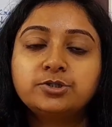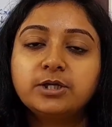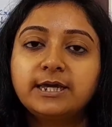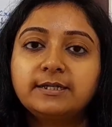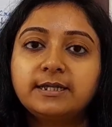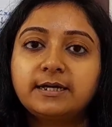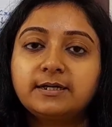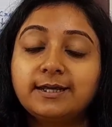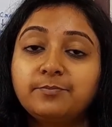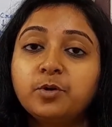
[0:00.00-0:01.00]
to get that
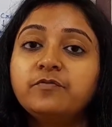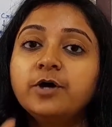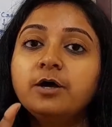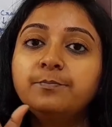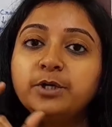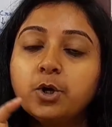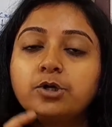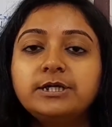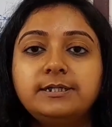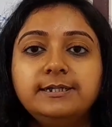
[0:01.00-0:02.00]
type of
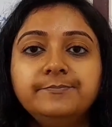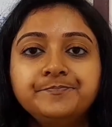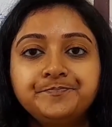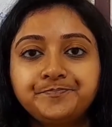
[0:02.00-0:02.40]
purity,